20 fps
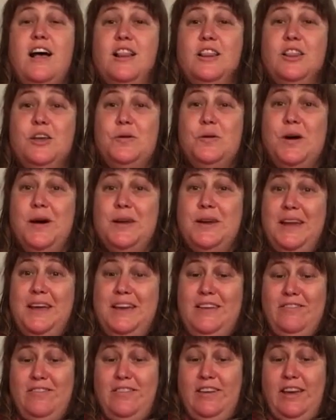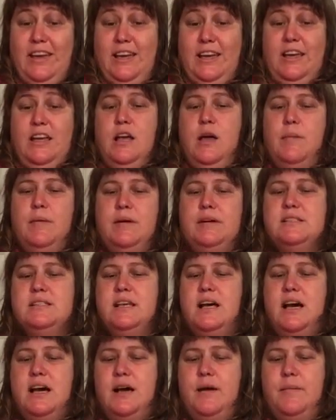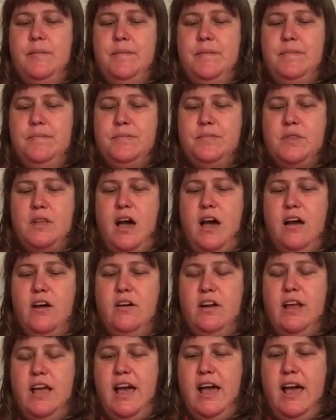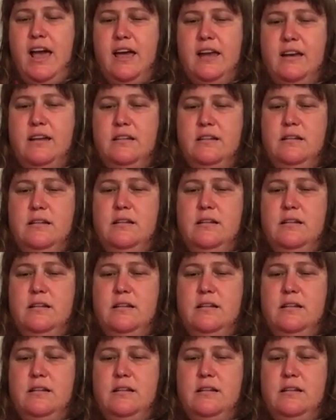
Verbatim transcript: Aloha Navy. Because um, I already had